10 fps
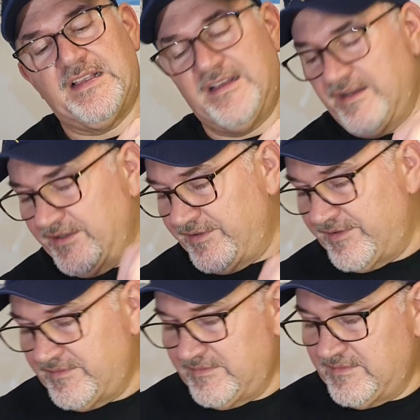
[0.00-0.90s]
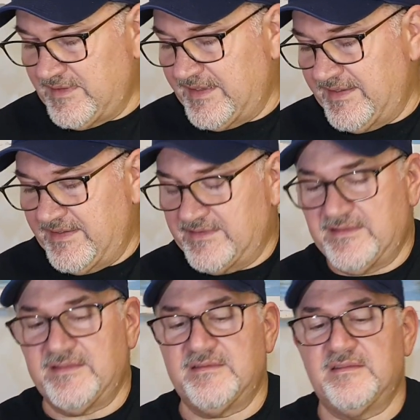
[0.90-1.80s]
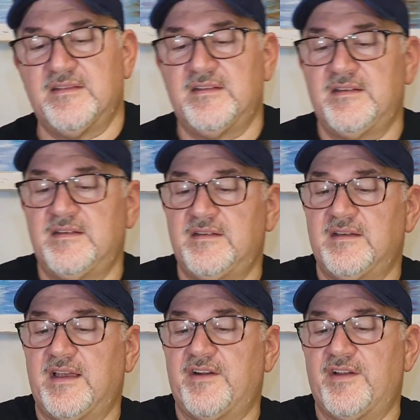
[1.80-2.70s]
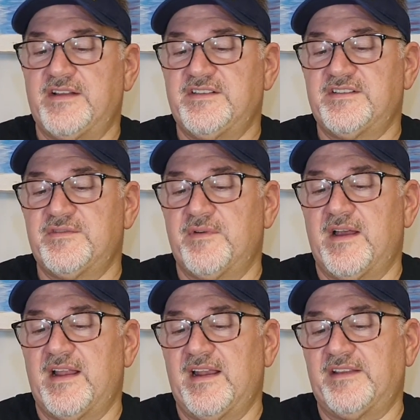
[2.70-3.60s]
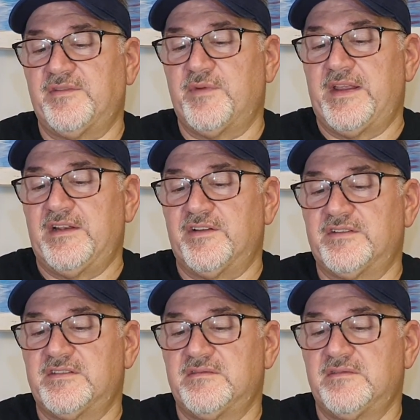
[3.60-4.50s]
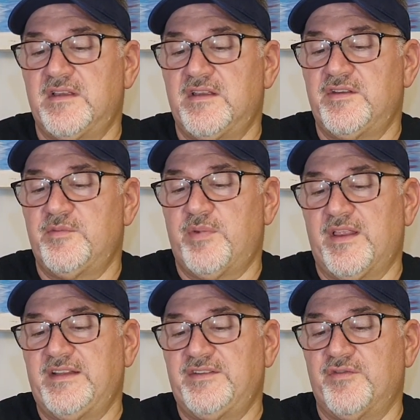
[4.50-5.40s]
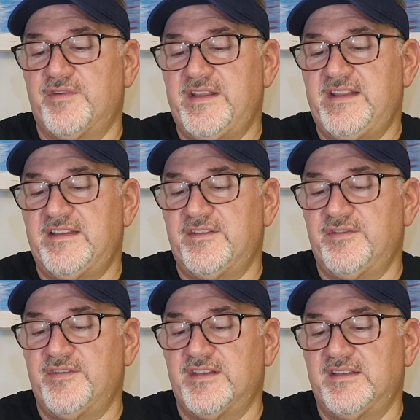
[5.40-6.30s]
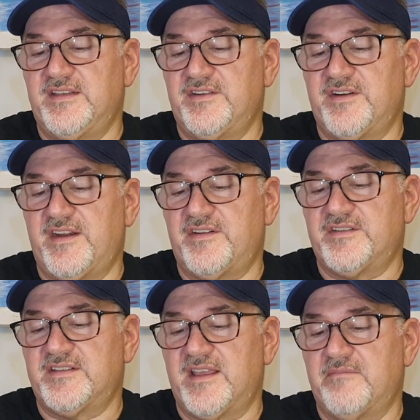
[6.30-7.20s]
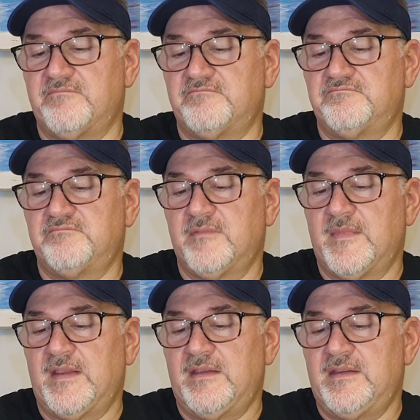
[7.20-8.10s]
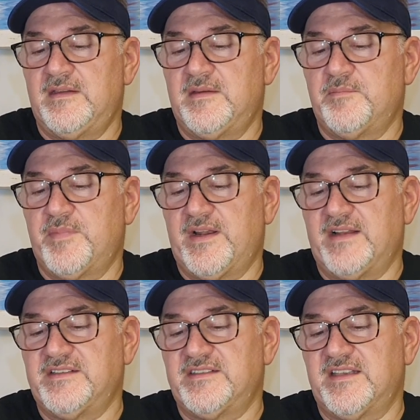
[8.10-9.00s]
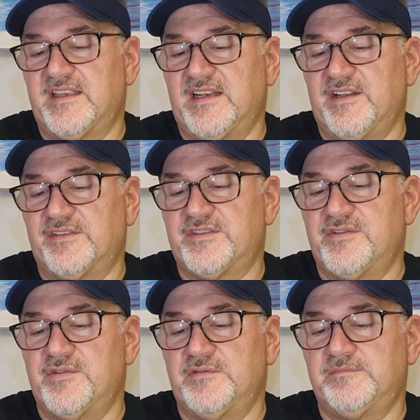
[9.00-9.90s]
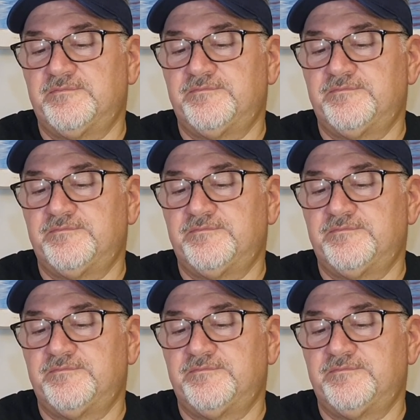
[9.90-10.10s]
color, I guess. I don't know, I like the way it looks. You probably don't need to do the deer hair step, but I just think it looks cool.